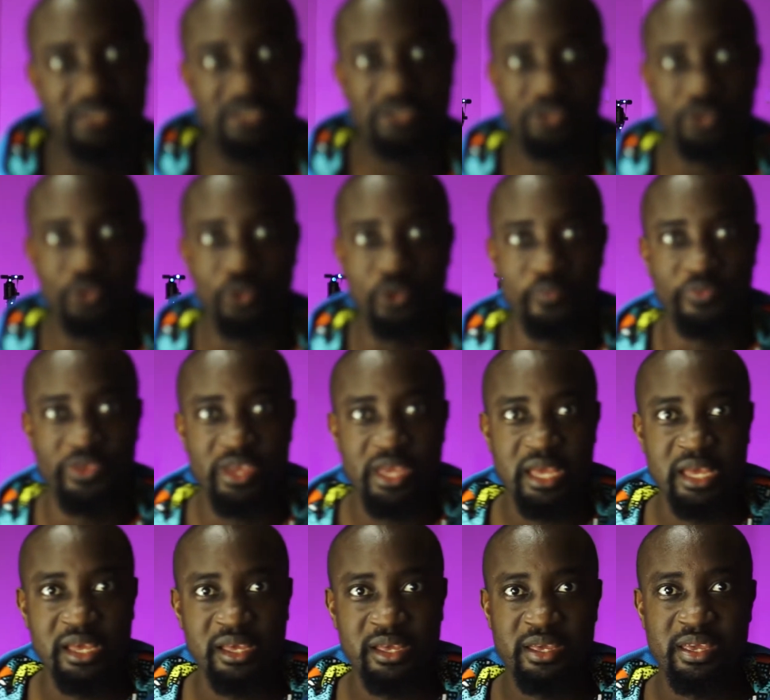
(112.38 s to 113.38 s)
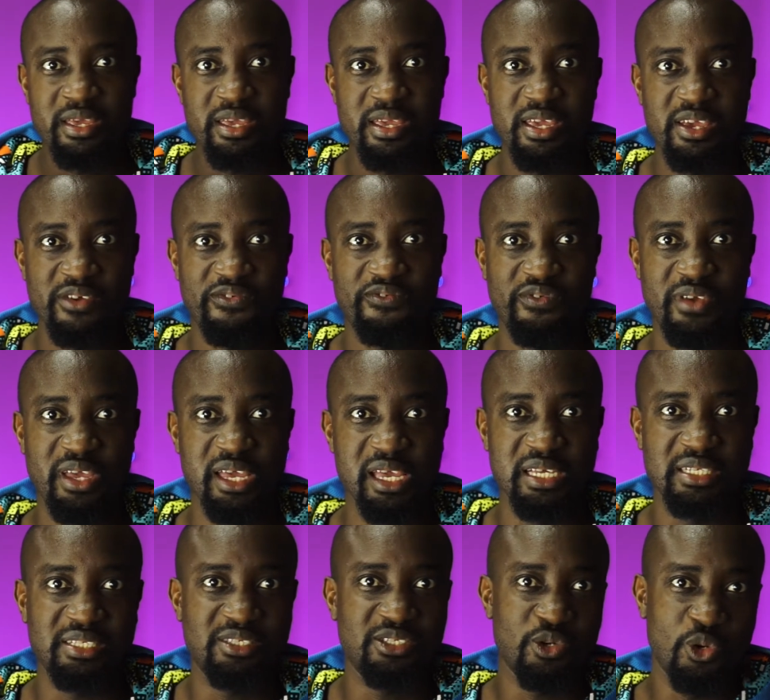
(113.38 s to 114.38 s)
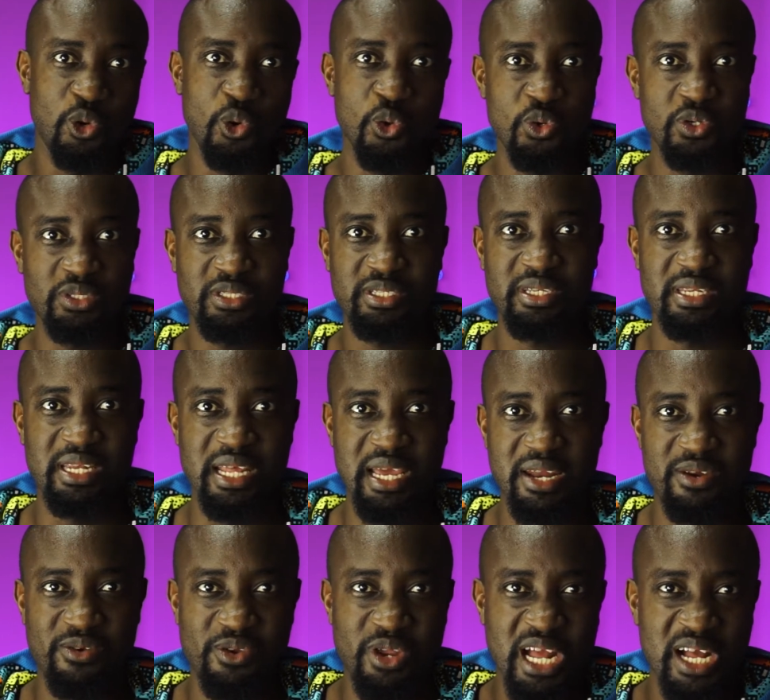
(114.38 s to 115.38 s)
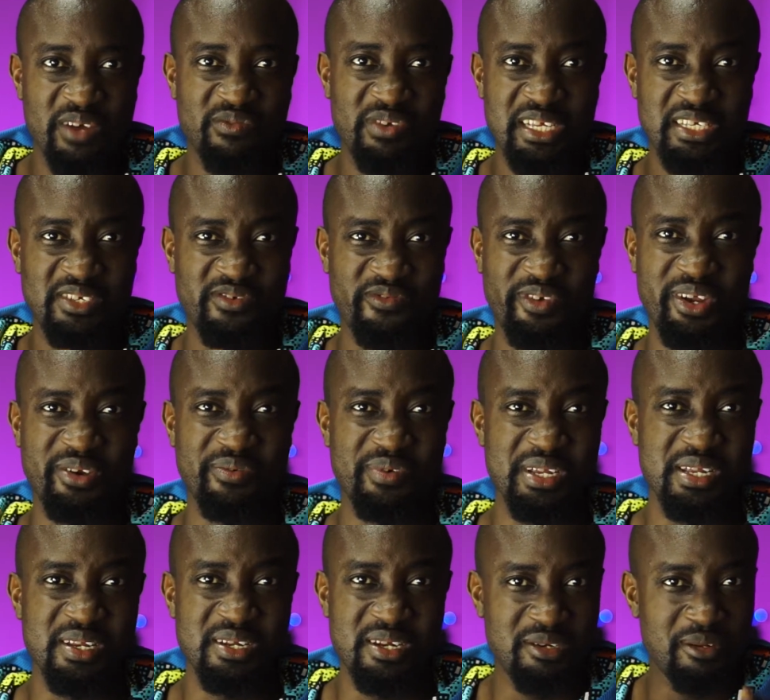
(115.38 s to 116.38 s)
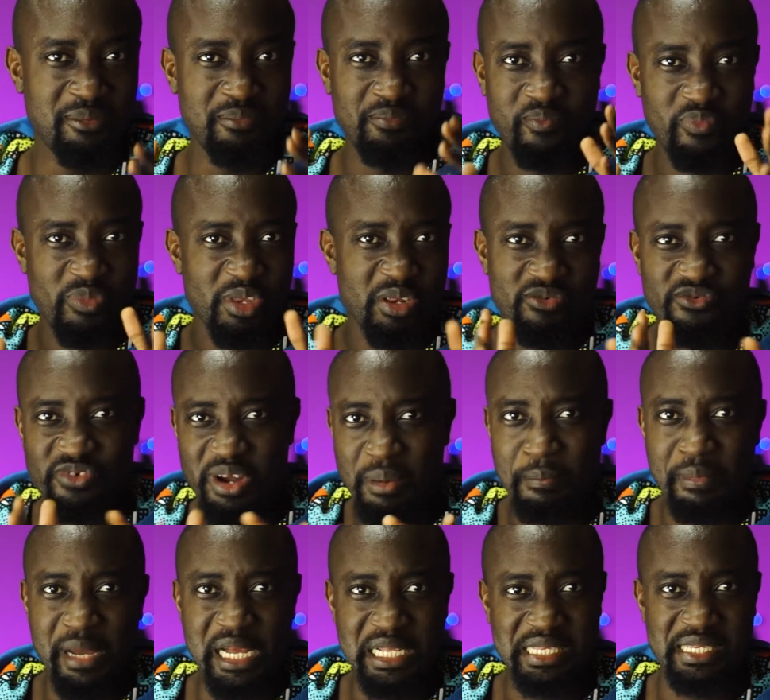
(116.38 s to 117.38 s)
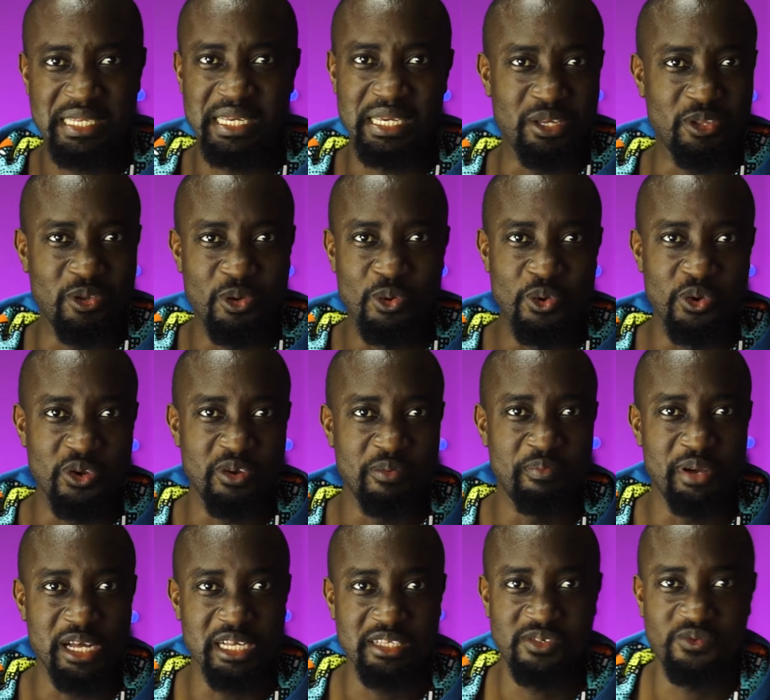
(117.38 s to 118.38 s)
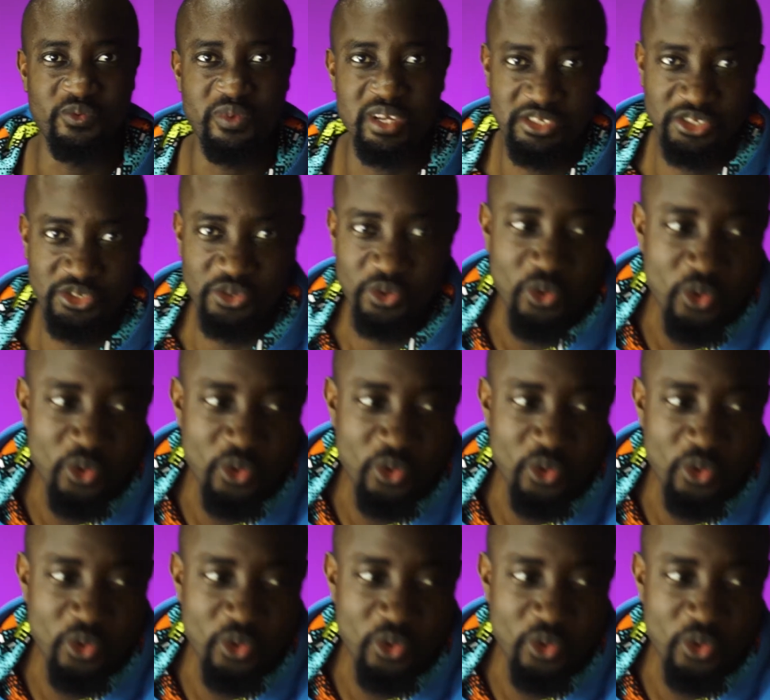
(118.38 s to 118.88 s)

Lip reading: so if it's closed, then you have this very dramatic look, but once you